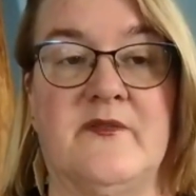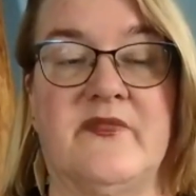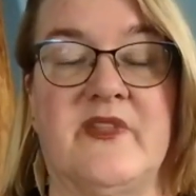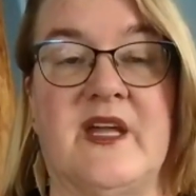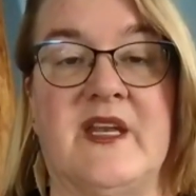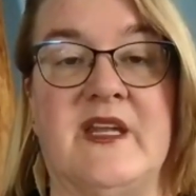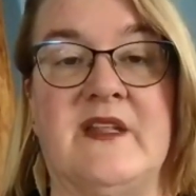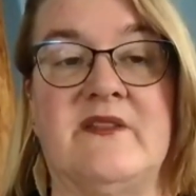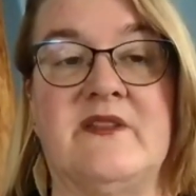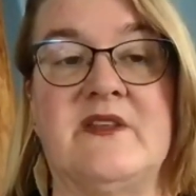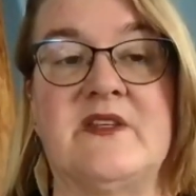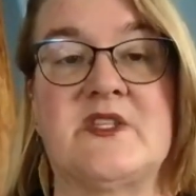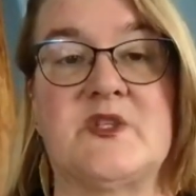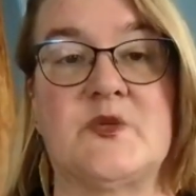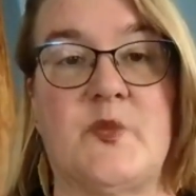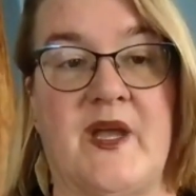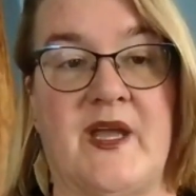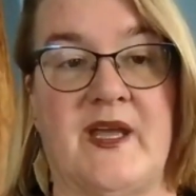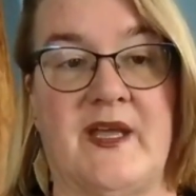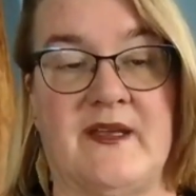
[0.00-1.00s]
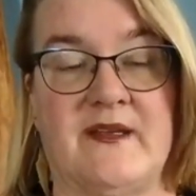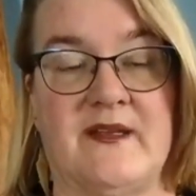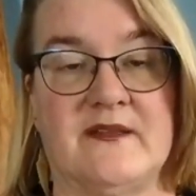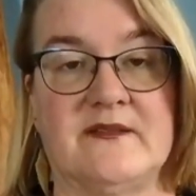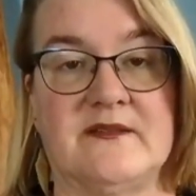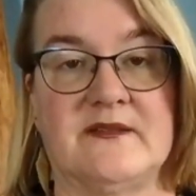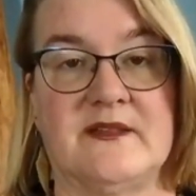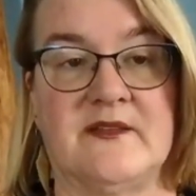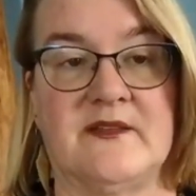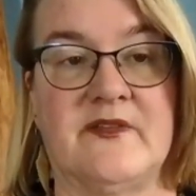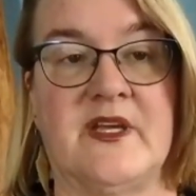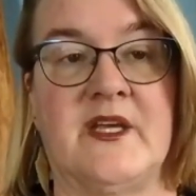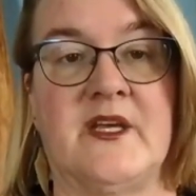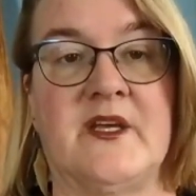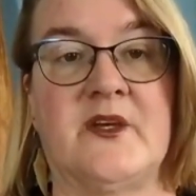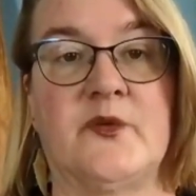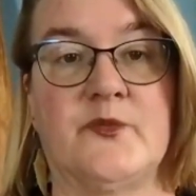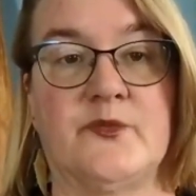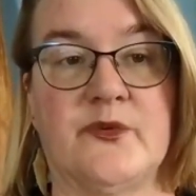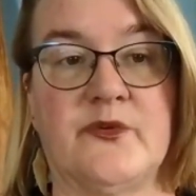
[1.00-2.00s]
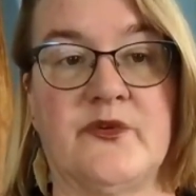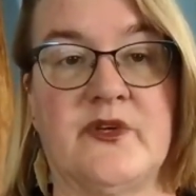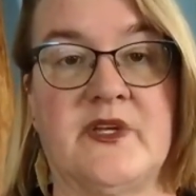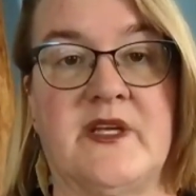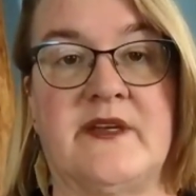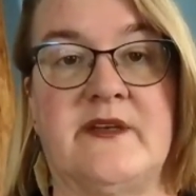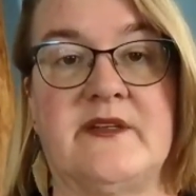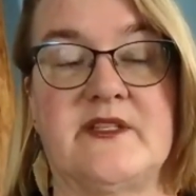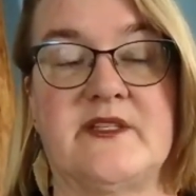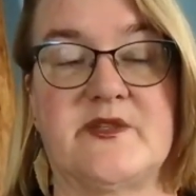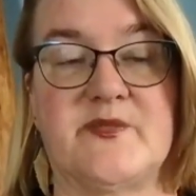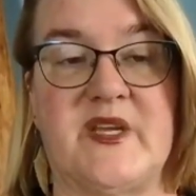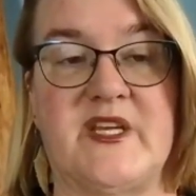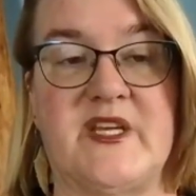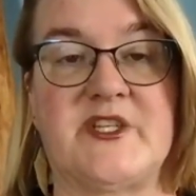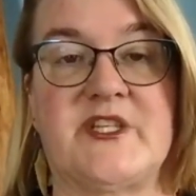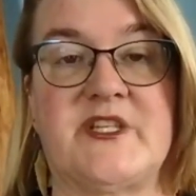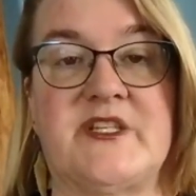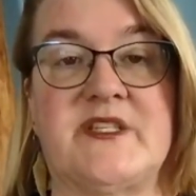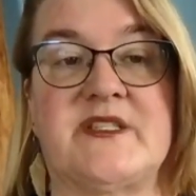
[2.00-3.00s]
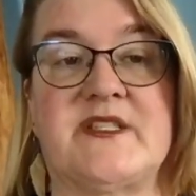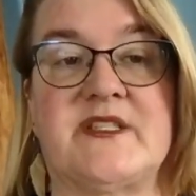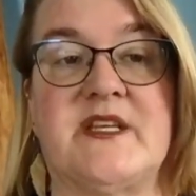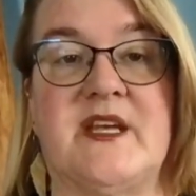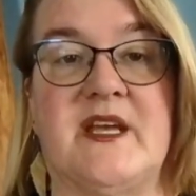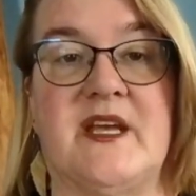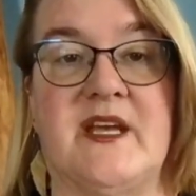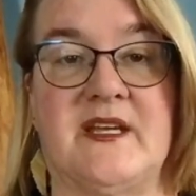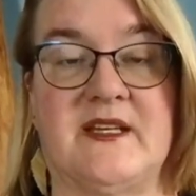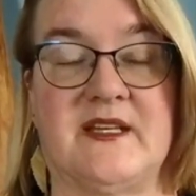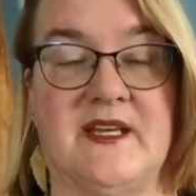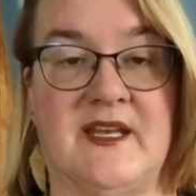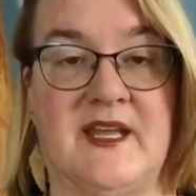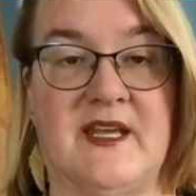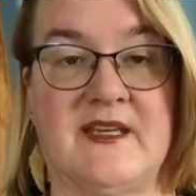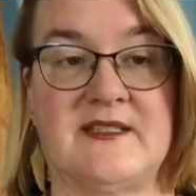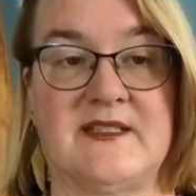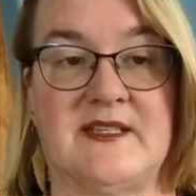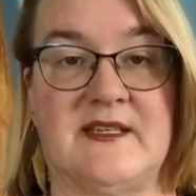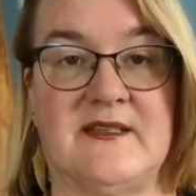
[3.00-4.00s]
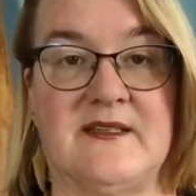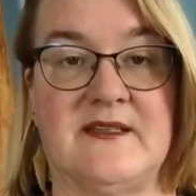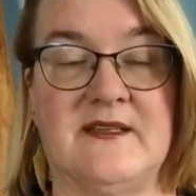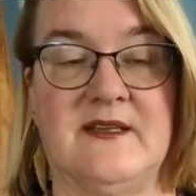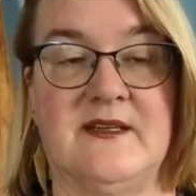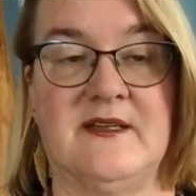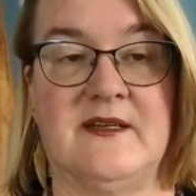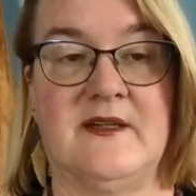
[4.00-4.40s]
That in this way, living rooted, spacious, and connected,